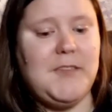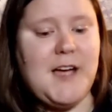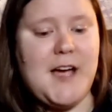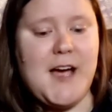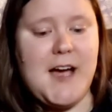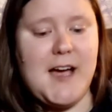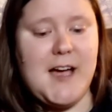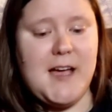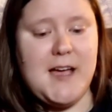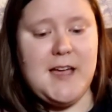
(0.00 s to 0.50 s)

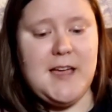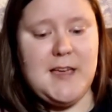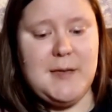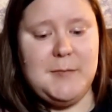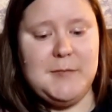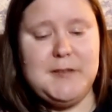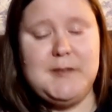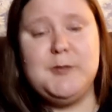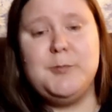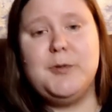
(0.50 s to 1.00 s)
I am
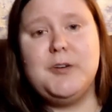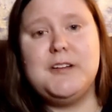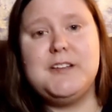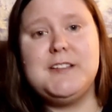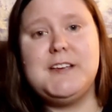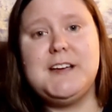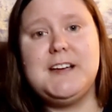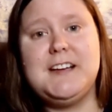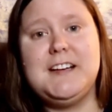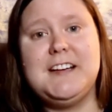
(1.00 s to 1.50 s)
super
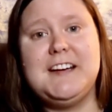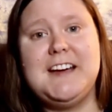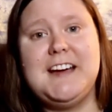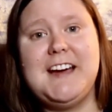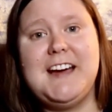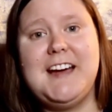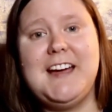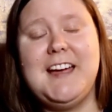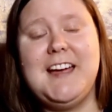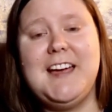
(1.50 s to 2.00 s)
excited.
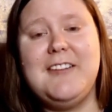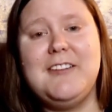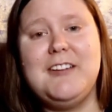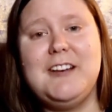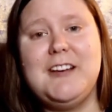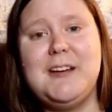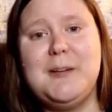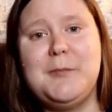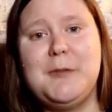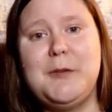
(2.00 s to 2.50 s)
I have it
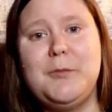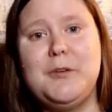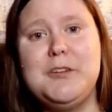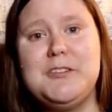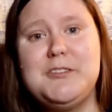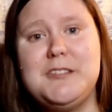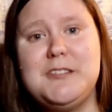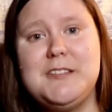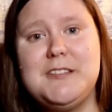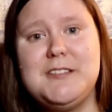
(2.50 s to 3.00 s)
on my
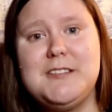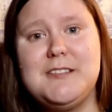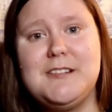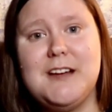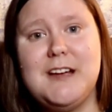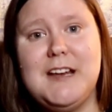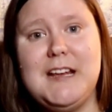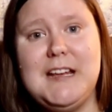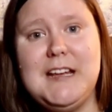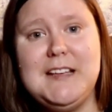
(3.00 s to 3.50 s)
wish list
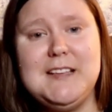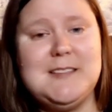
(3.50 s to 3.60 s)
already,